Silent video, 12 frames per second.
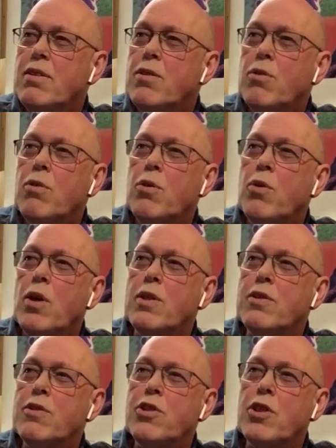you, you
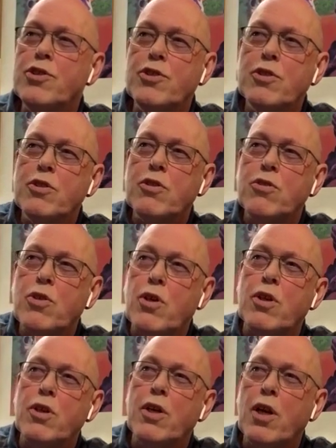can't just
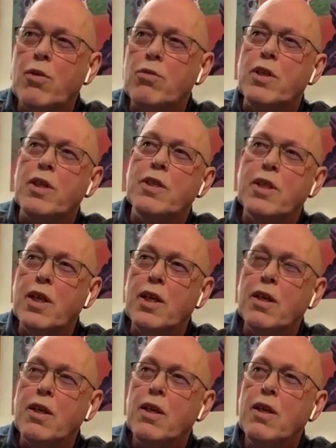turn around and
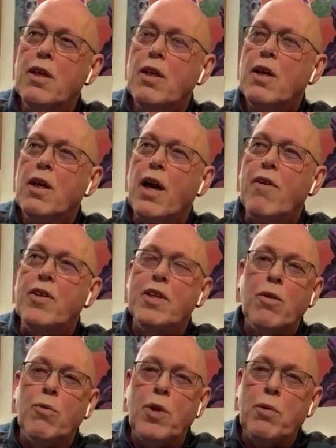think
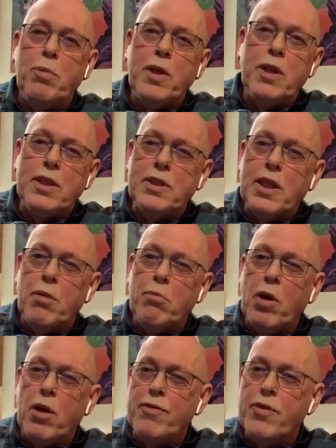everything will be the
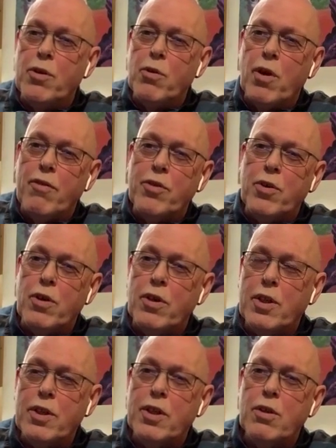same after you have
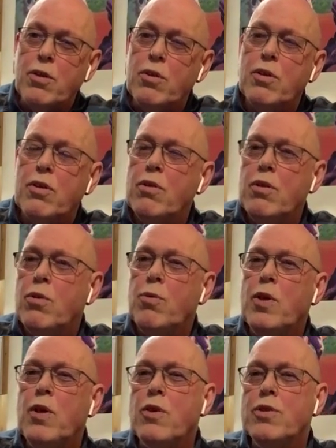turned it.
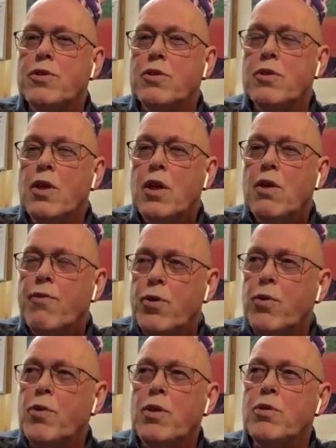You will lose,
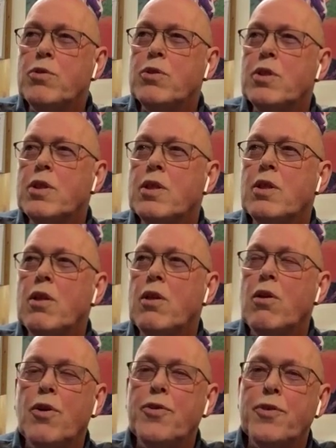Frew will lose a
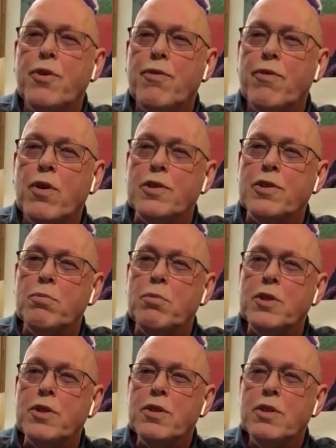lot of
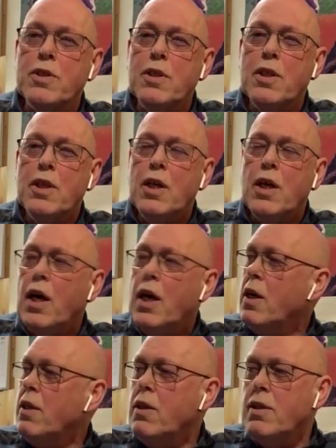customers.
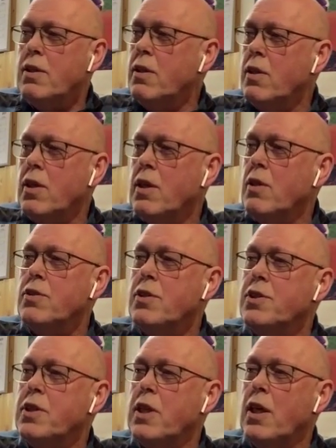I, yeah. and I
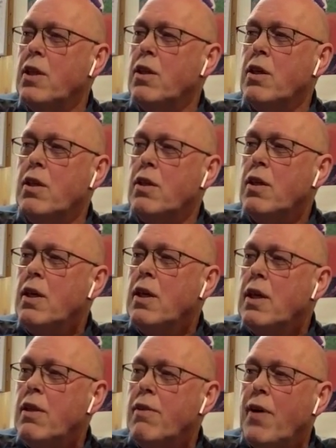understand the,
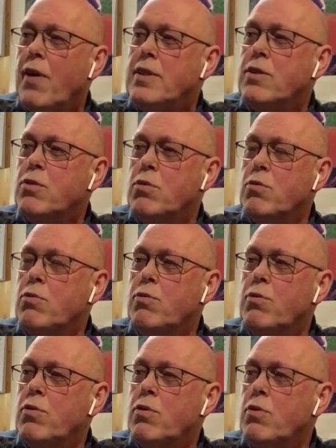the fans
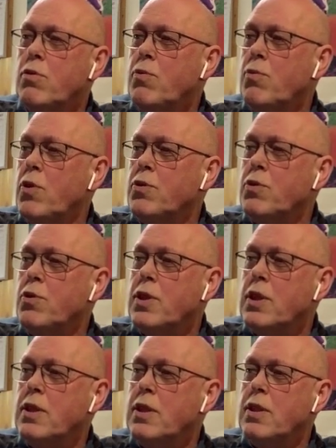who want to
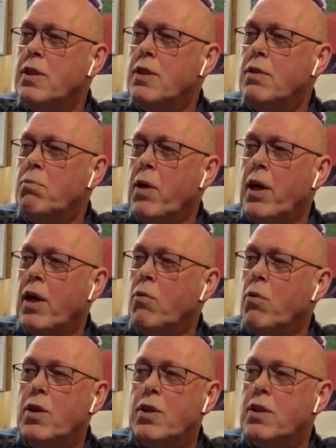read uh, black
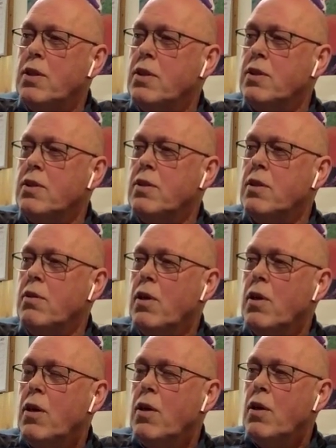and white. It's
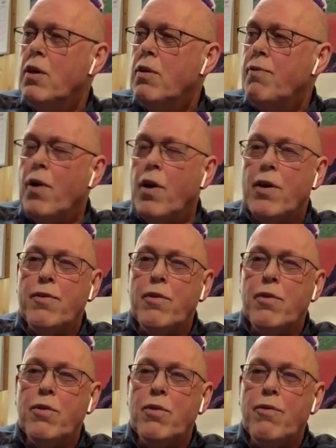
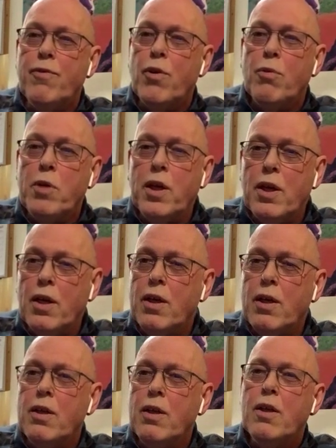fine for me.
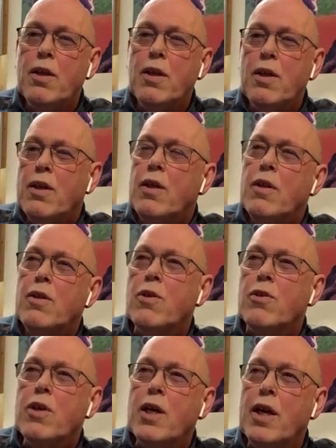I
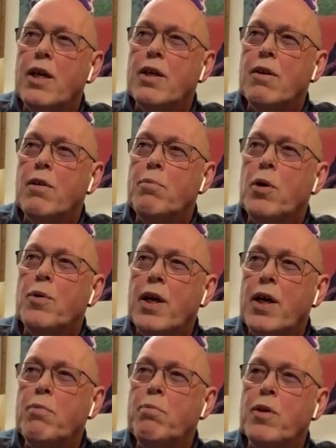don't care about
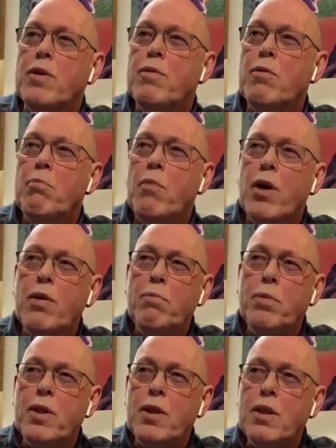that, but my
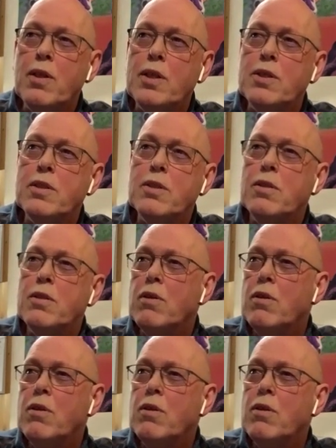opinion is